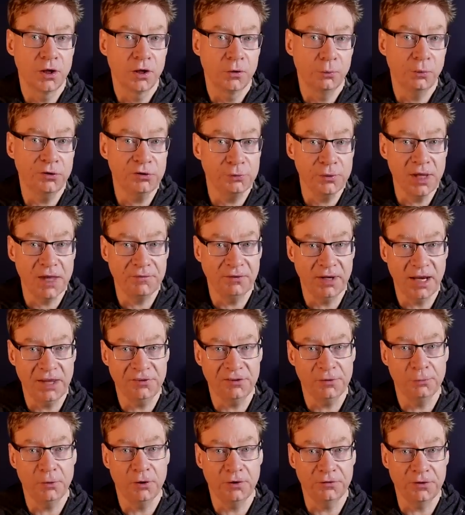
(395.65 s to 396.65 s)
Once we have an
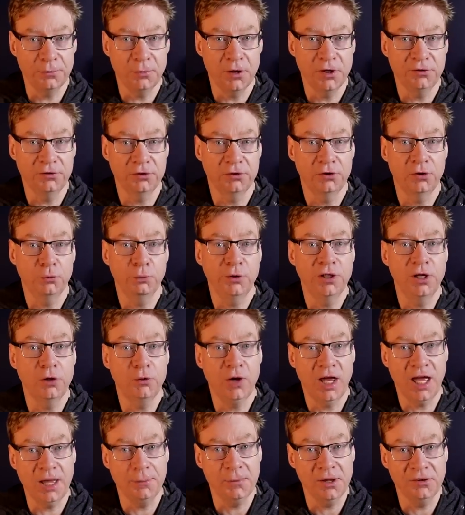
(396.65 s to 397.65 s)
estimate of the margin, we know
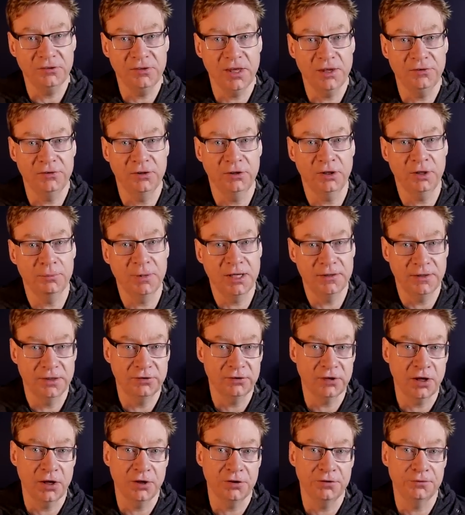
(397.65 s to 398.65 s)
how much Tesla can make these
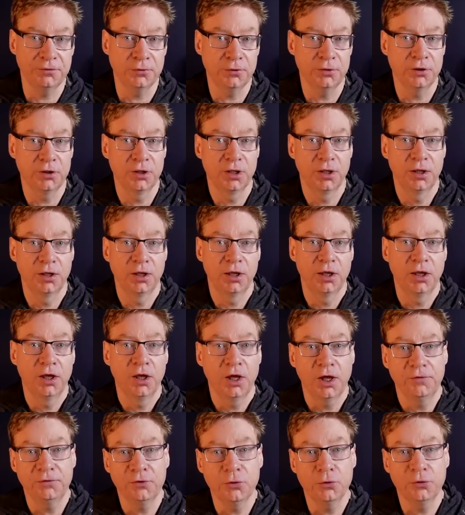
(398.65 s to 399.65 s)
cars for.
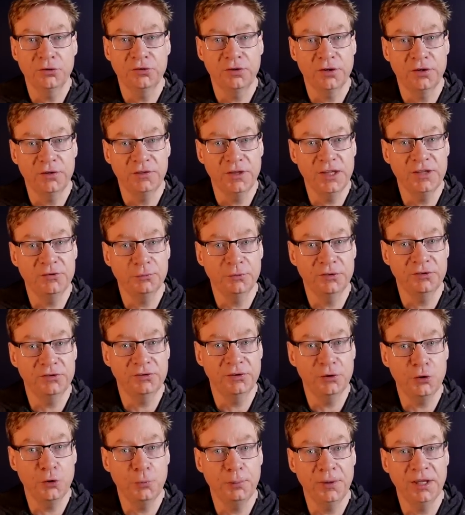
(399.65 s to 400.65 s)
Of course, these were
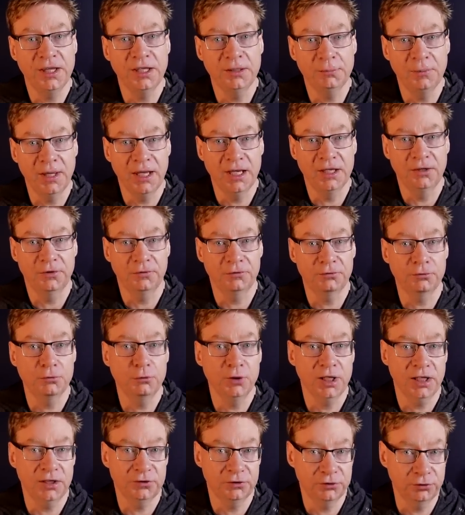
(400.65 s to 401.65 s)
still being made through
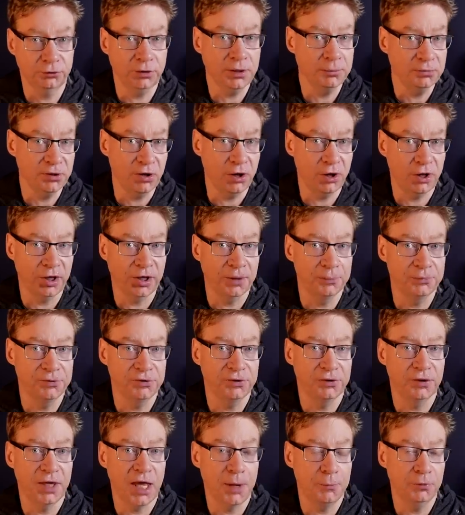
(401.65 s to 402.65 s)
extreme
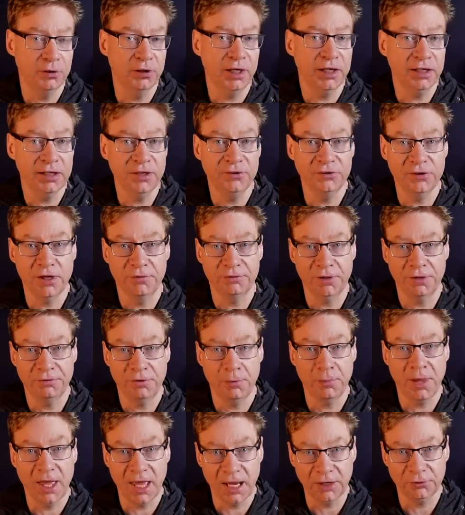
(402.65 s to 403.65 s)
times and were likely suffering
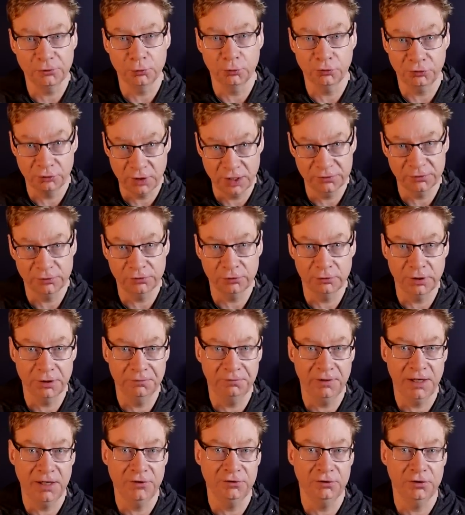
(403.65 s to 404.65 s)
from actual transitory
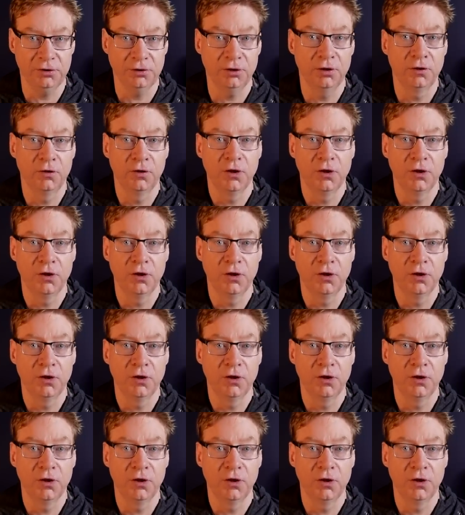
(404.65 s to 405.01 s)
inflation